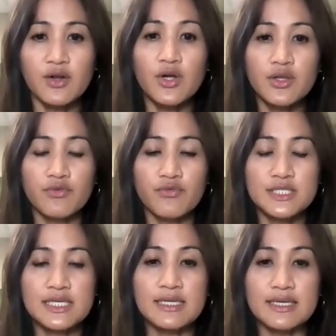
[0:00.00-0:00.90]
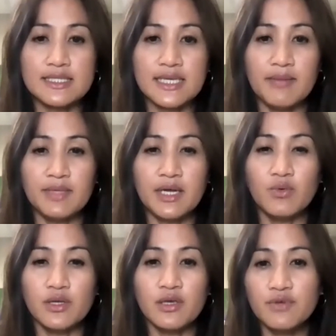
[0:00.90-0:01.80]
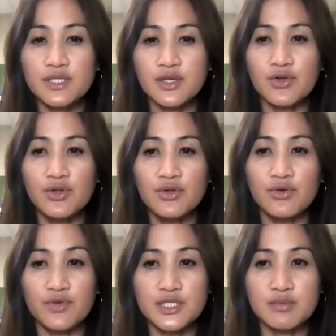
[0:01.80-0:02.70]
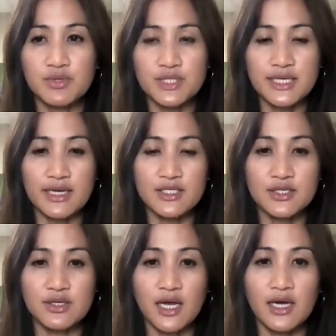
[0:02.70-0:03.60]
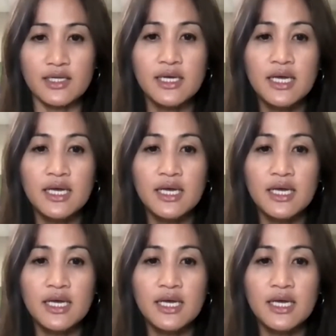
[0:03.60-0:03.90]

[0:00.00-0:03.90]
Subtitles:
on your physical exam that will give us a clue if it's a bursitis or not.